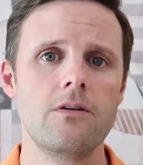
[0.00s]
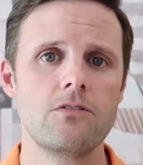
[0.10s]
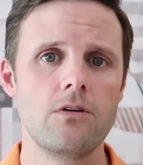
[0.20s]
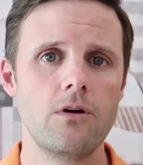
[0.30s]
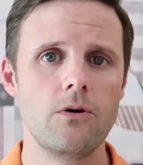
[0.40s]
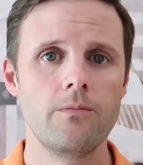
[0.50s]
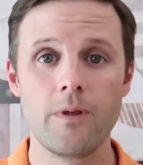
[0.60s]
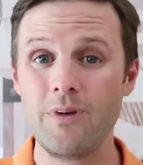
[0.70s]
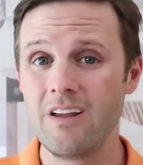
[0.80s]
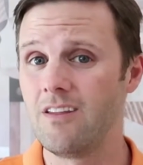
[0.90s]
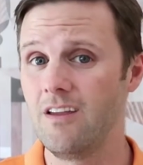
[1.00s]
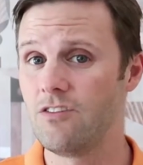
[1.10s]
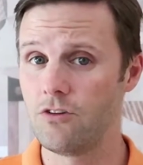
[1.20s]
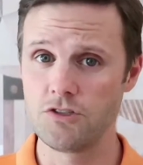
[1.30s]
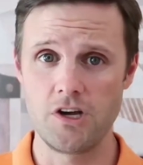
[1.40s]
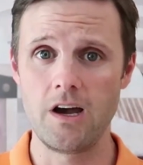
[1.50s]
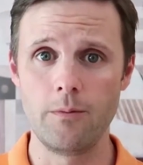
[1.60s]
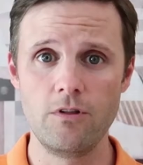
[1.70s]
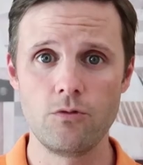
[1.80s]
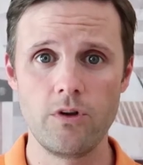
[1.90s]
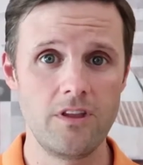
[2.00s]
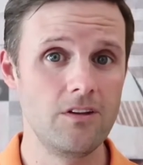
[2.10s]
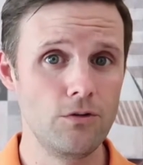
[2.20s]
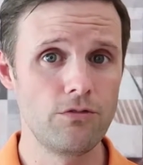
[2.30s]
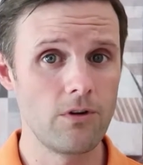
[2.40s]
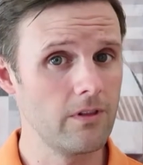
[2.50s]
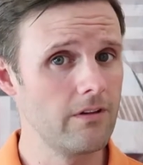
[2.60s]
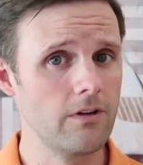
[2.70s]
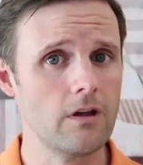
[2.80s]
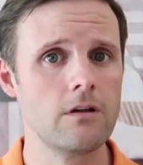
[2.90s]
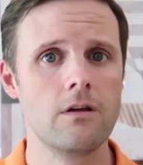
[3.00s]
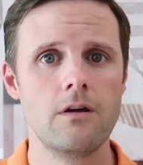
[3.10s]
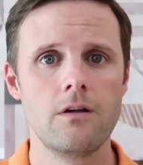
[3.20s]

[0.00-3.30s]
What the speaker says: So, I mean, it's their job. It's what they do for a living.